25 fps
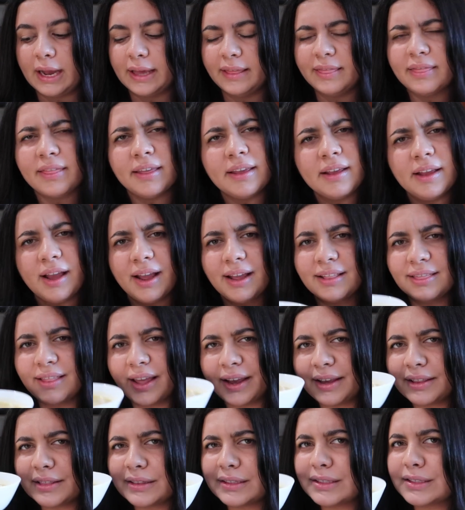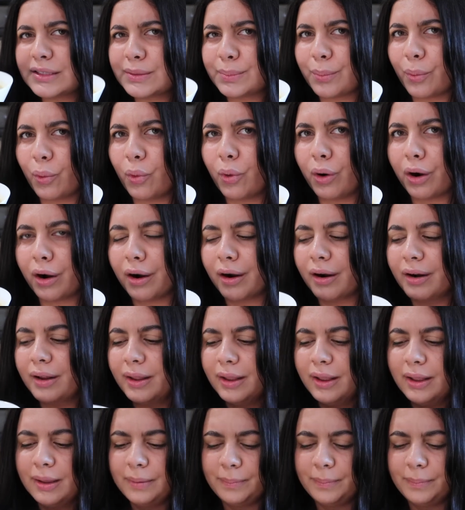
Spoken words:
I think I like this more